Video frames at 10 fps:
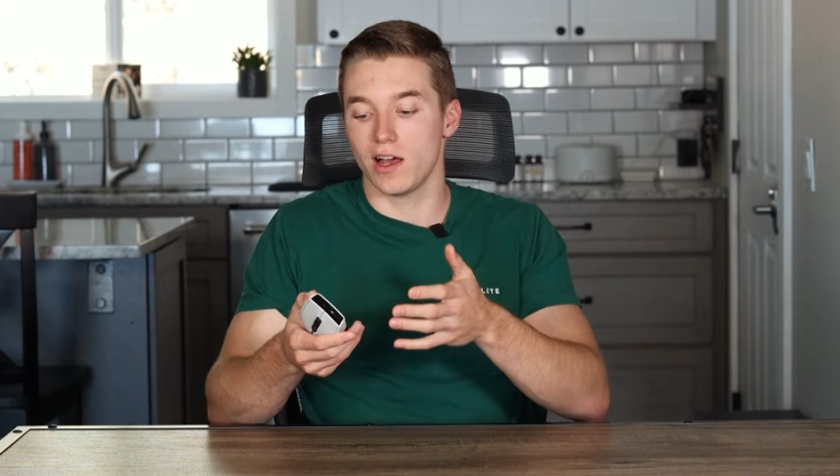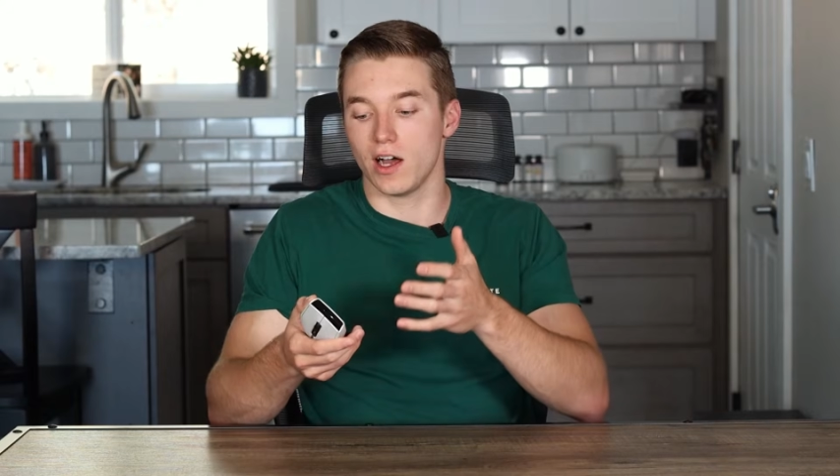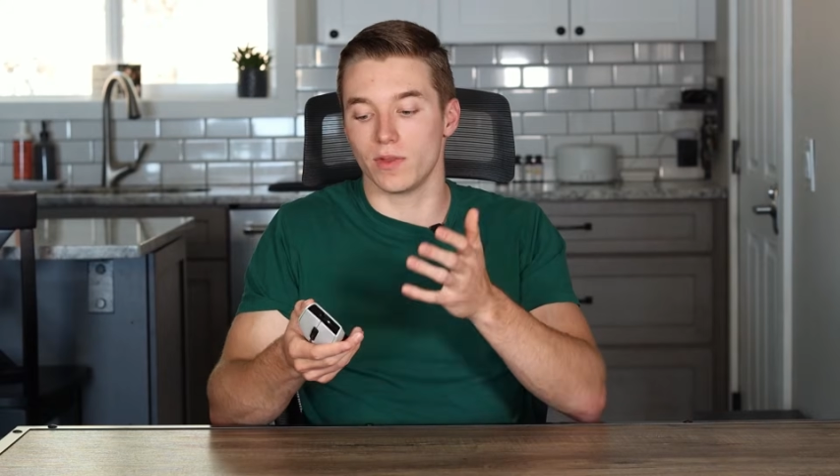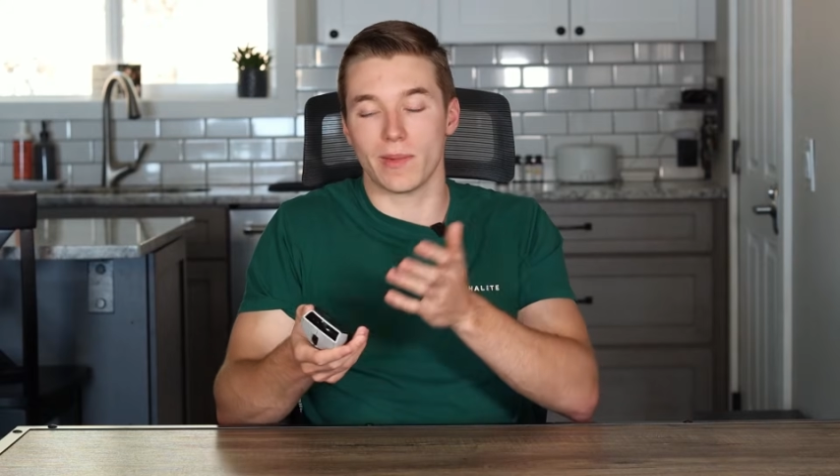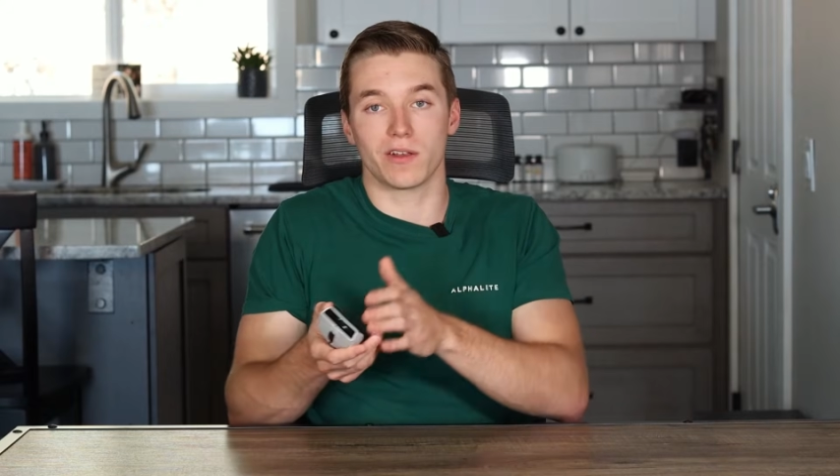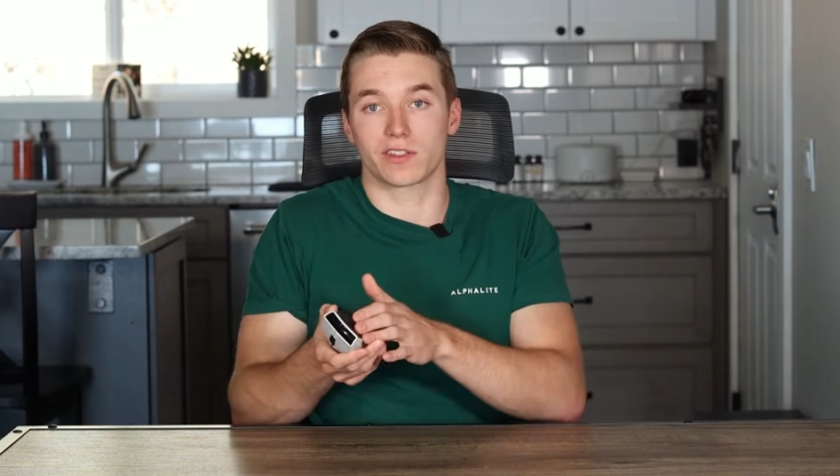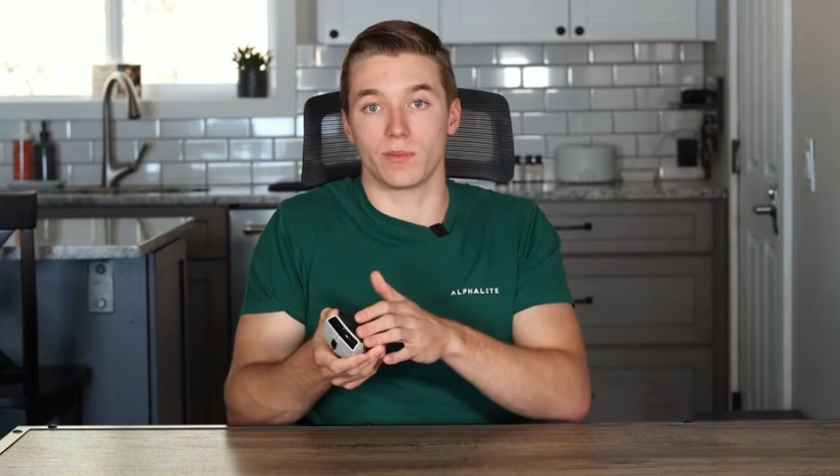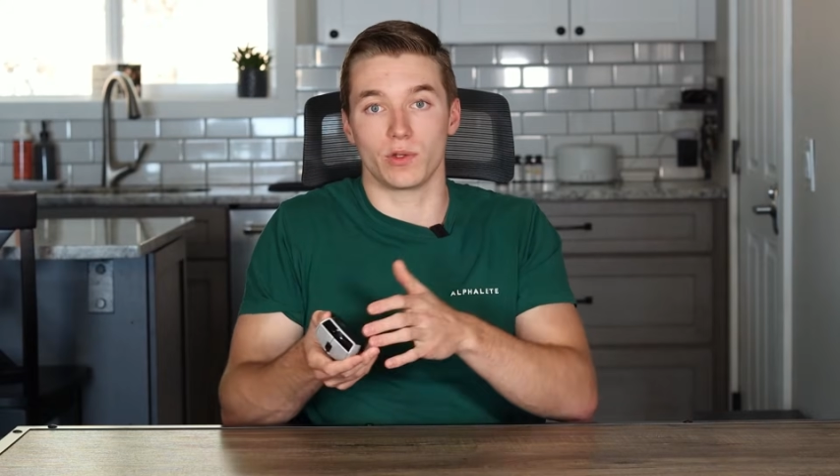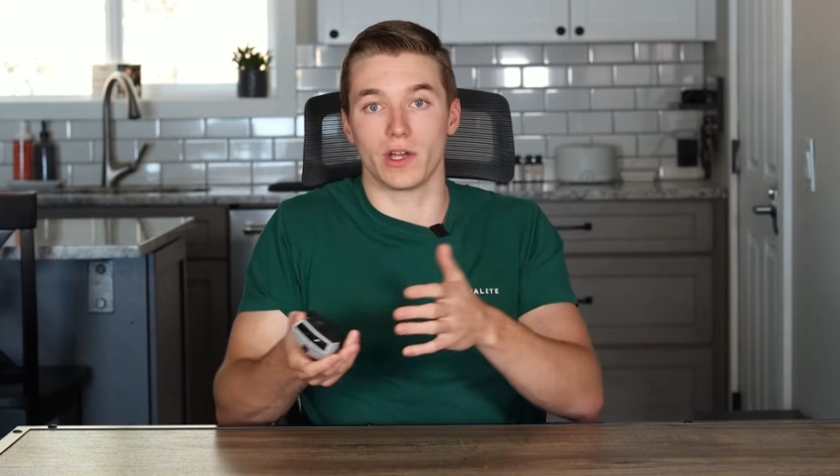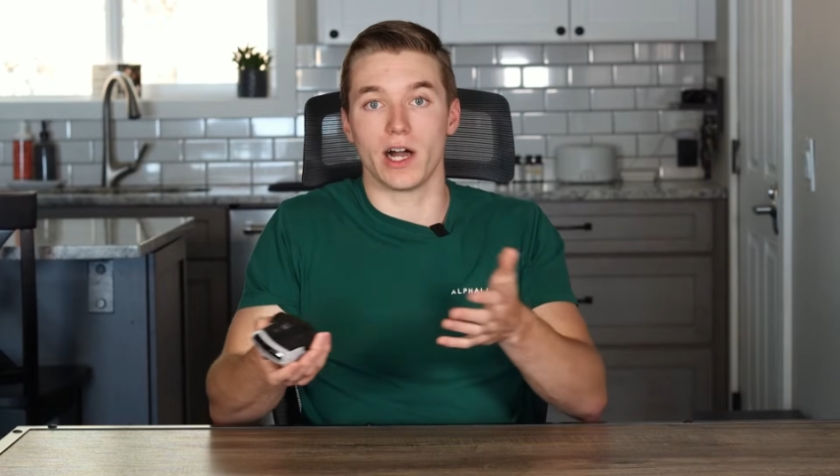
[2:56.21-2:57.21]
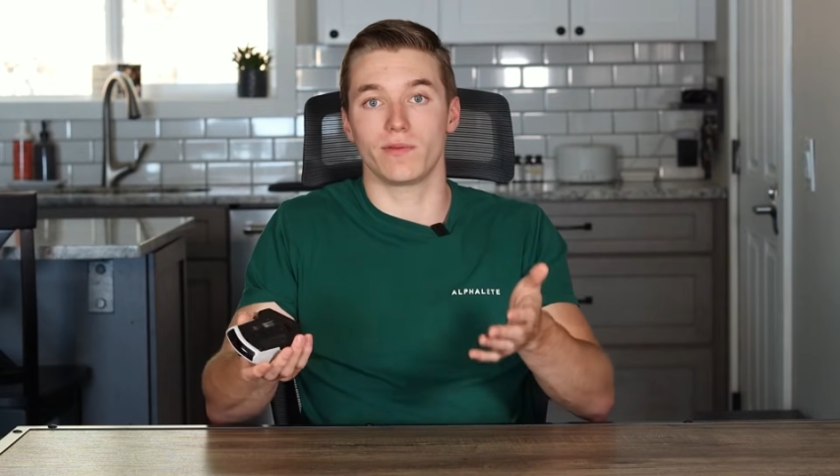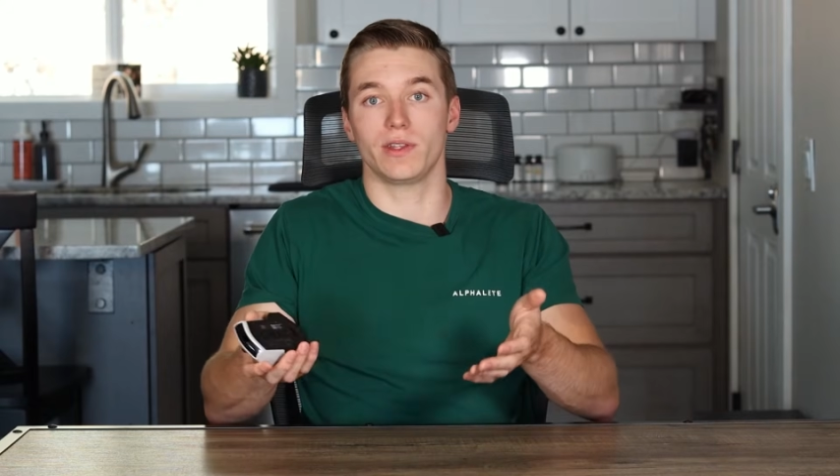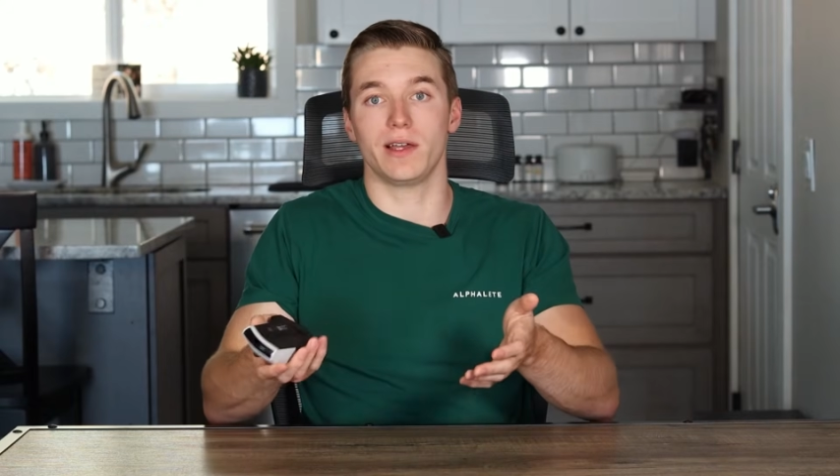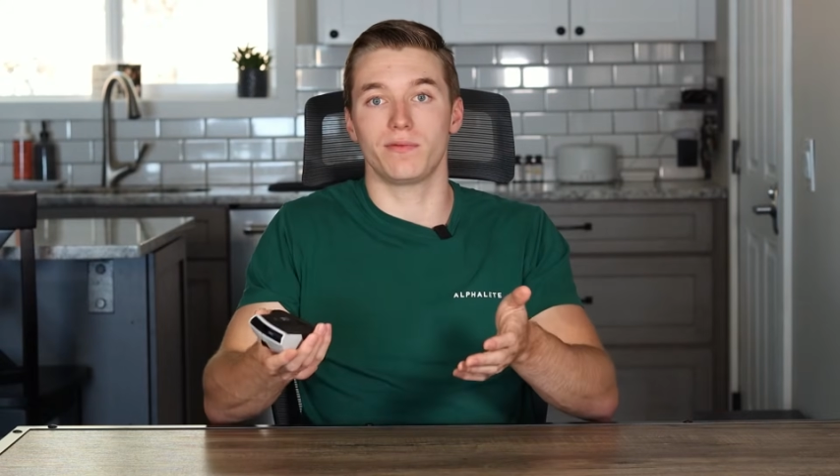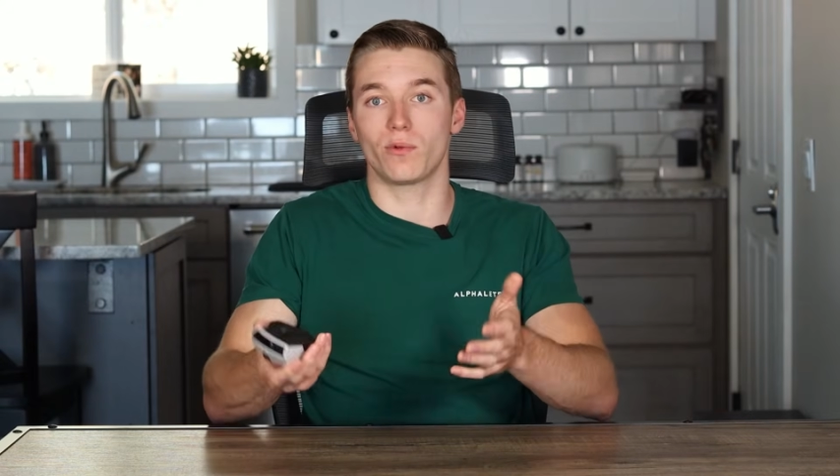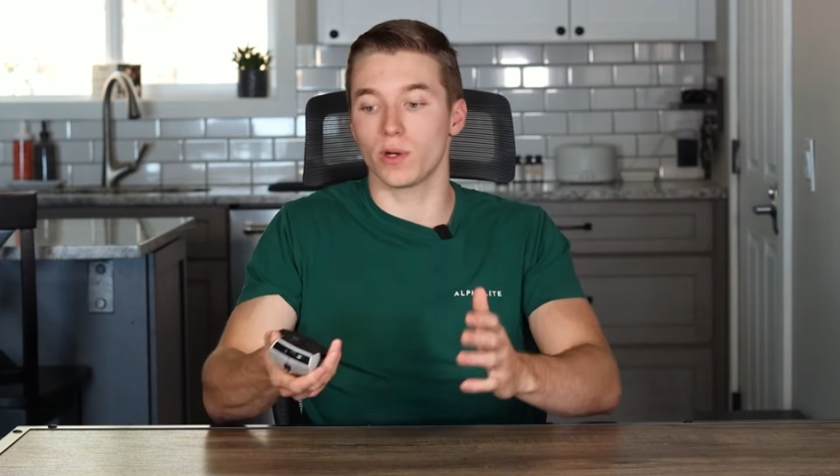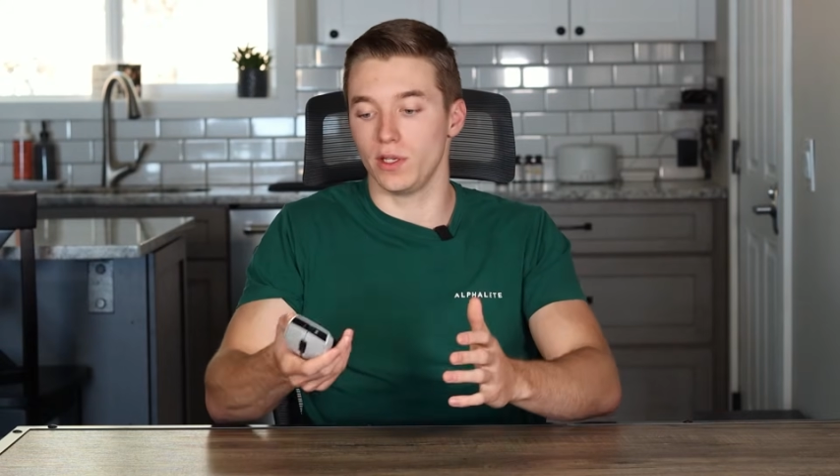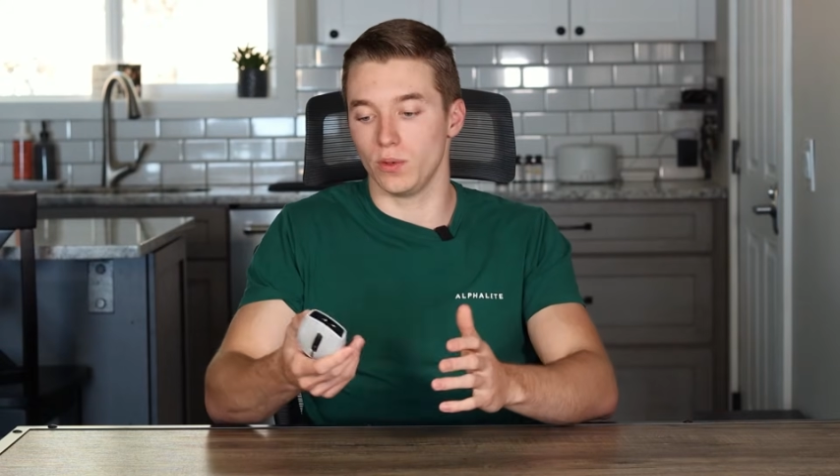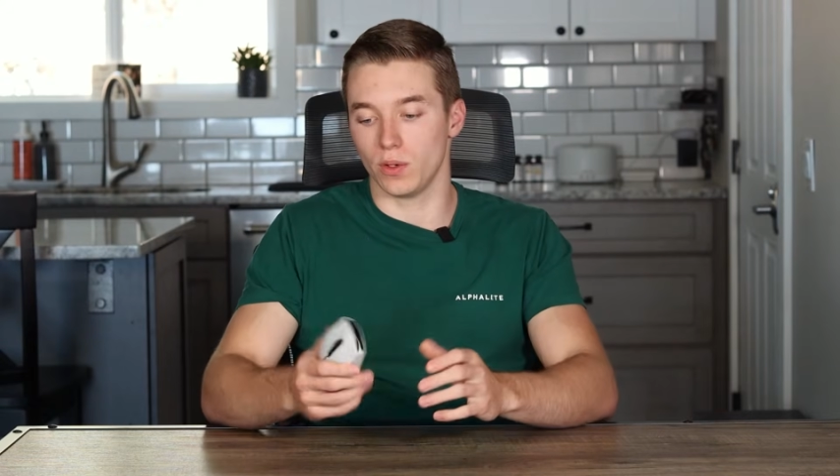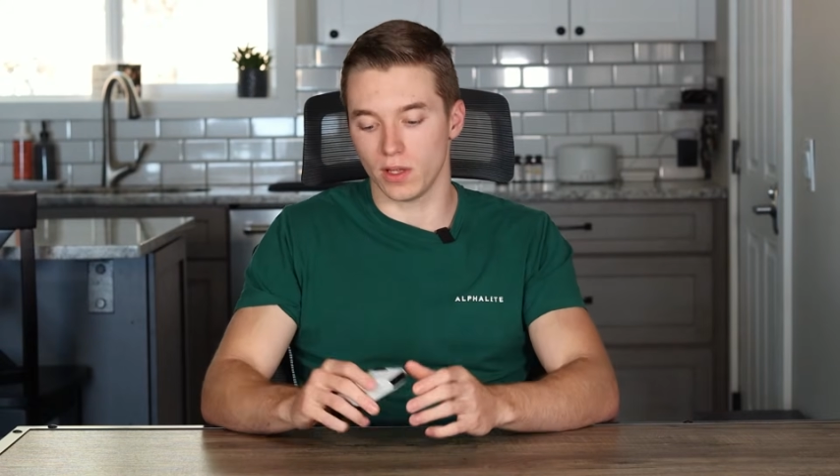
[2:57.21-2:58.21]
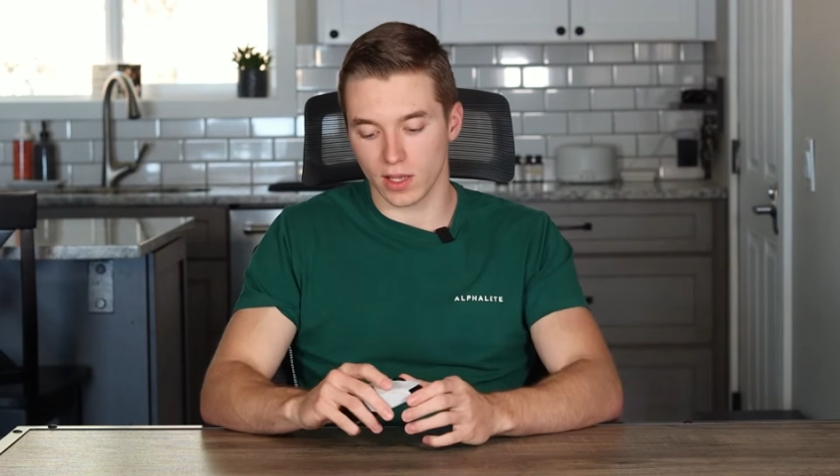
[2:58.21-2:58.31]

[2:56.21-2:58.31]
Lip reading: The mouse is going to be able to offer that for you.